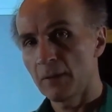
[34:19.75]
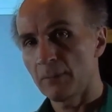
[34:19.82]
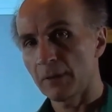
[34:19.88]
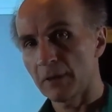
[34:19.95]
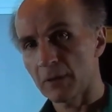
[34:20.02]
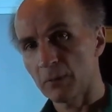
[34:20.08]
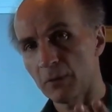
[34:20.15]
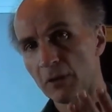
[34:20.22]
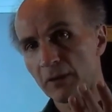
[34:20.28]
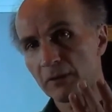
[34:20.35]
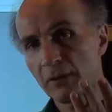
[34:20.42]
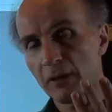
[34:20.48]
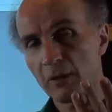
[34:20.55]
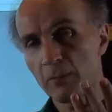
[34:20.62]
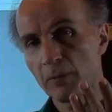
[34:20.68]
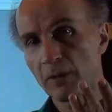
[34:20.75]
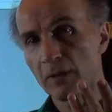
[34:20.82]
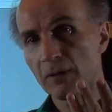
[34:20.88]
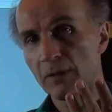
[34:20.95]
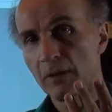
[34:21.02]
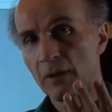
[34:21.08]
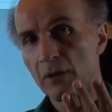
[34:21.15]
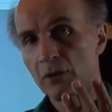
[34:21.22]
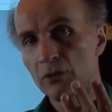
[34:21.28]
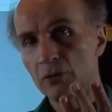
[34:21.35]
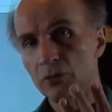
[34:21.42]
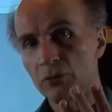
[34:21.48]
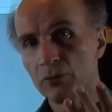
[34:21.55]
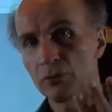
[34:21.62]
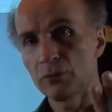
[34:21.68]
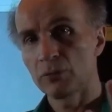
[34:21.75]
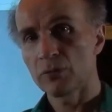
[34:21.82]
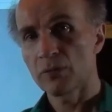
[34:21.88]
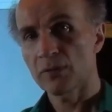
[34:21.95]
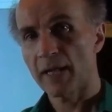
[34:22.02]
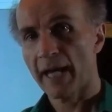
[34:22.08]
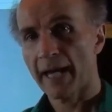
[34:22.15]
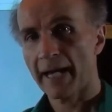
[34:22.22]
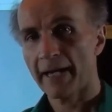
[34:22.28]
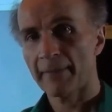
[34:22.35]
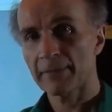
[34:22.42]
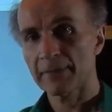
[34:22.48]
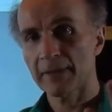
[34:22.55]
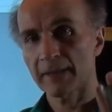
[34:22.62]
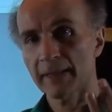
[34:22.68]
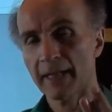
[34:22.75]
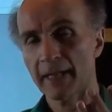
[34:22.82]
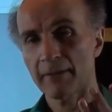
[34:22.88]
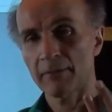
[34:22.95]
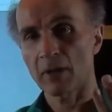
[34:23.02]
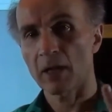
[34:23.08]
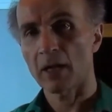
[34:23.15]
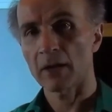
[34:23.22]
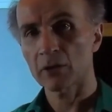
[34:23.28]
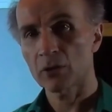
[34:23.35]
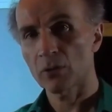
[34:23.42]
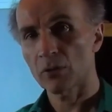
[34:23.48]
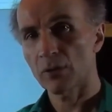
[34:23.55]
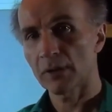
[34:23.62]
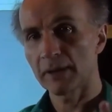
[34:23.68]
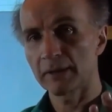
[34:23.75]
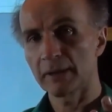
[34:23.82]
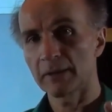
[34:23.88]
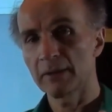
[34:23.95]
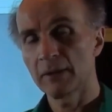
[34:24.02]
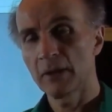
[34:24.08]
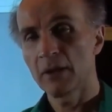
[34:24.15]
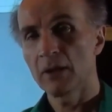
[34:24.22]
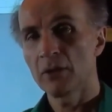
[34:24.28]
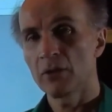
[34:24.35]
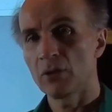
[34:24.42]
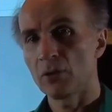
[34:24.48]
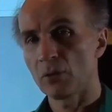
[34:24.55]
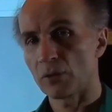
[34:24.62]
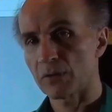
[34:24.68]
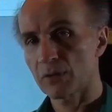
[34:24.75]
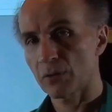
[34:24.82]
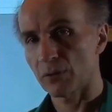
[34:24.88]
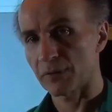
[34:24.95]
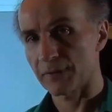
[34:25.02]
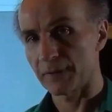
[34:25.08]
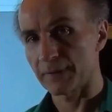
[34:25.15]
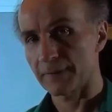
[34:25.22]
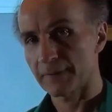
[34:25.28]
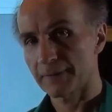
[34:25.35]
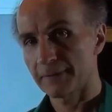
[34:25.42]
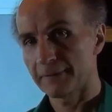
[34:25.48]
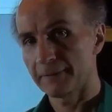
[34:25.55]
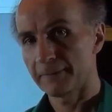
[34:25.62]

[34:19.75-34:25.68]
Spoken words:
because we are dealing with 2 halves that have uncorrelated noise sources.